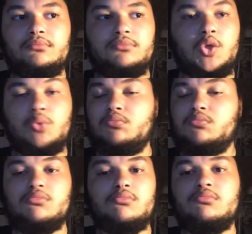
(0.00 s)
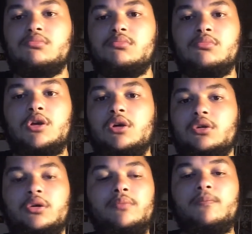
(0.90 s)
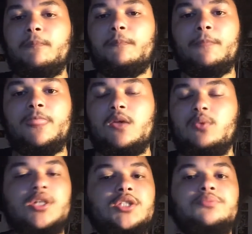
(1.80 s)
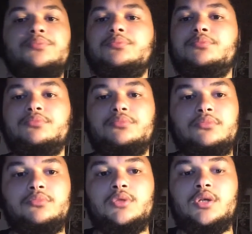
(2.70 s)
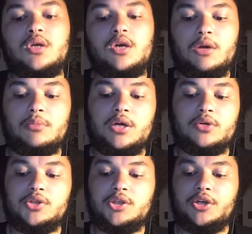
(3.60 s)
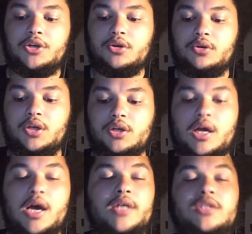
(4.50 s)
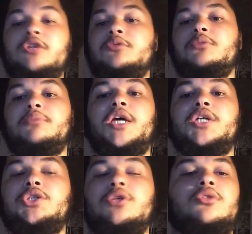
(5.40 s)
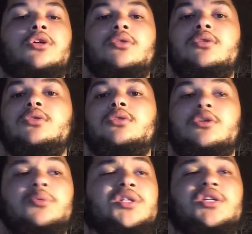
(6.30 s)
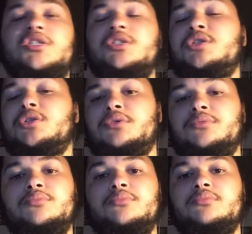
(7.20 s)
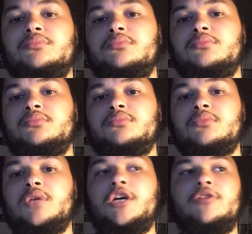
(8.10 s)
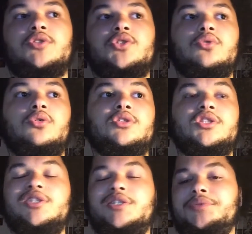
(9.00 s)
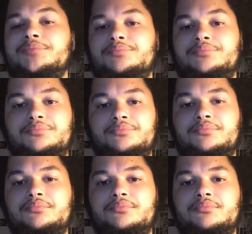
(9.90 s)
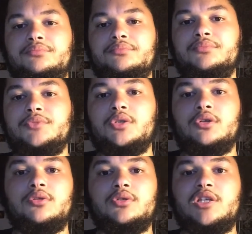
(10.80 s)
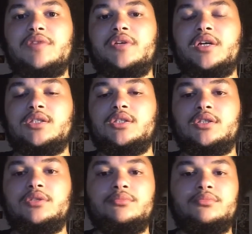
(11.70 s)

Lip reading: Nope. Hell no. It wasn't. I'm not going to sit here and lie and say it was a bad show, though. It was a decent show. I give it a strong C. 7 out of 10.